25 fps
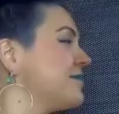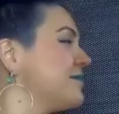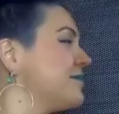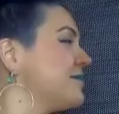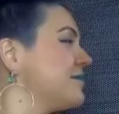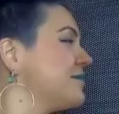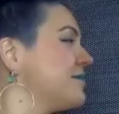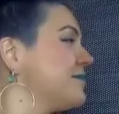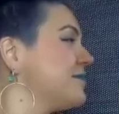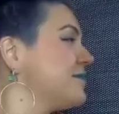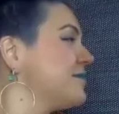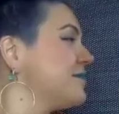
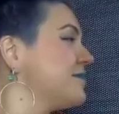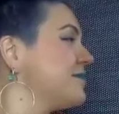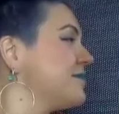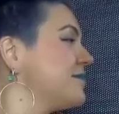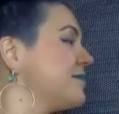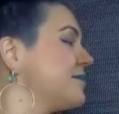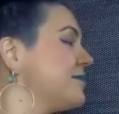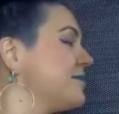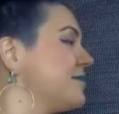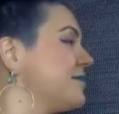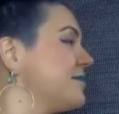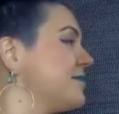
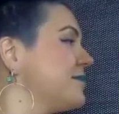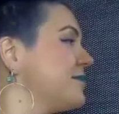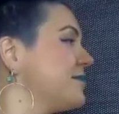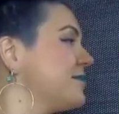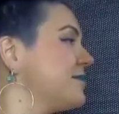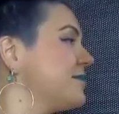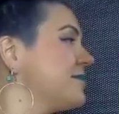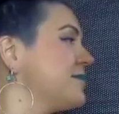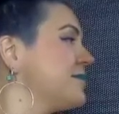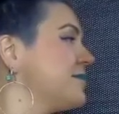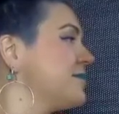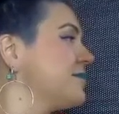
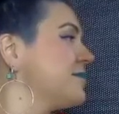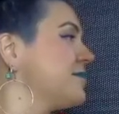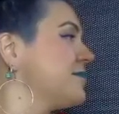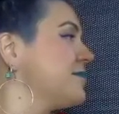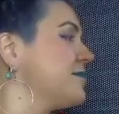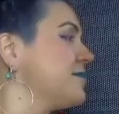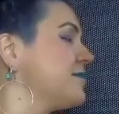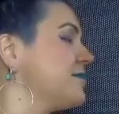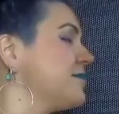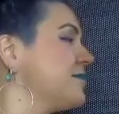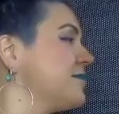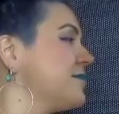
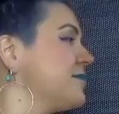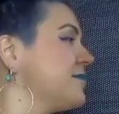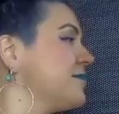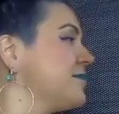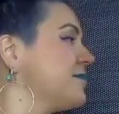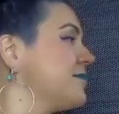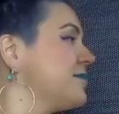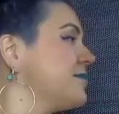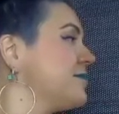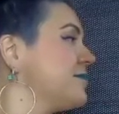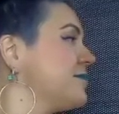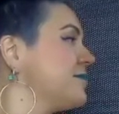
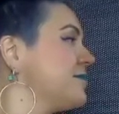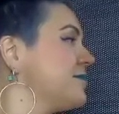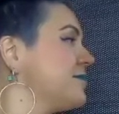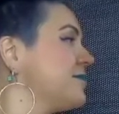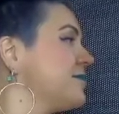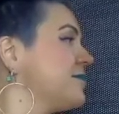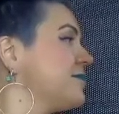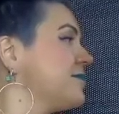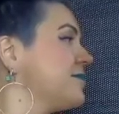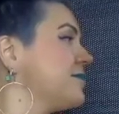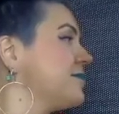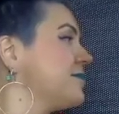
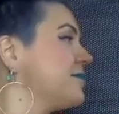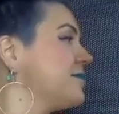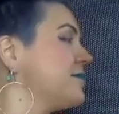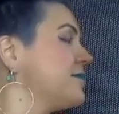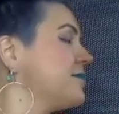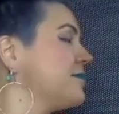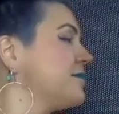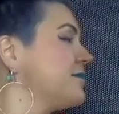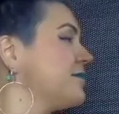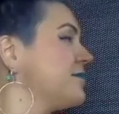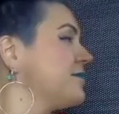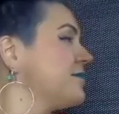
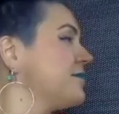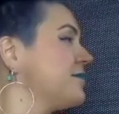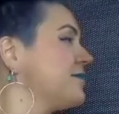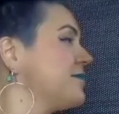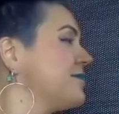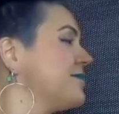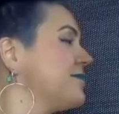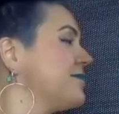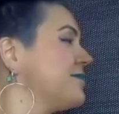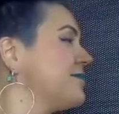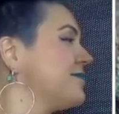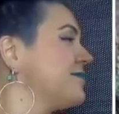
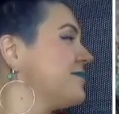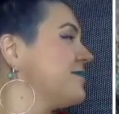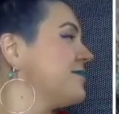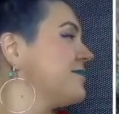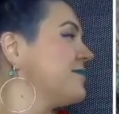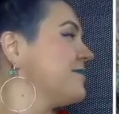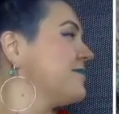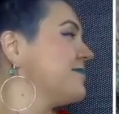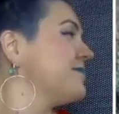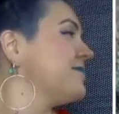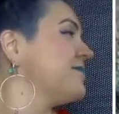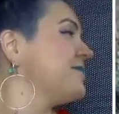
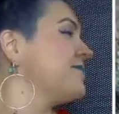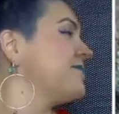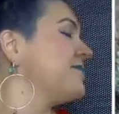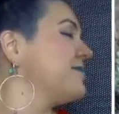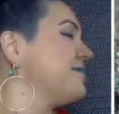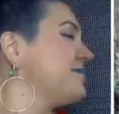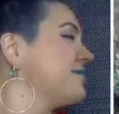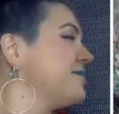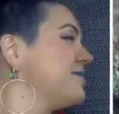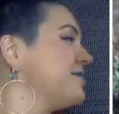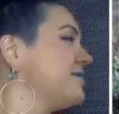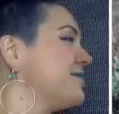
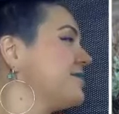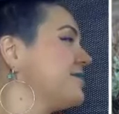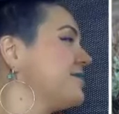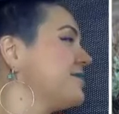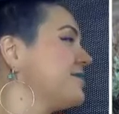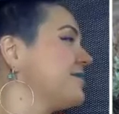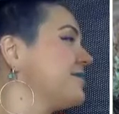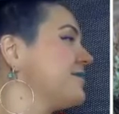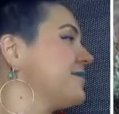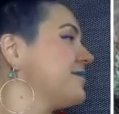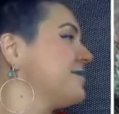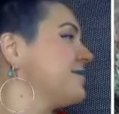
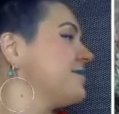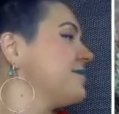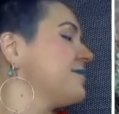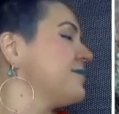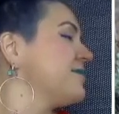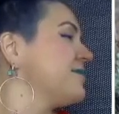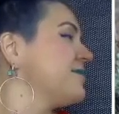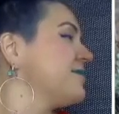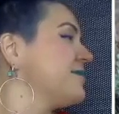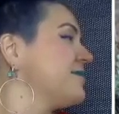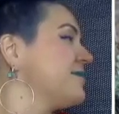The person shown says nothing.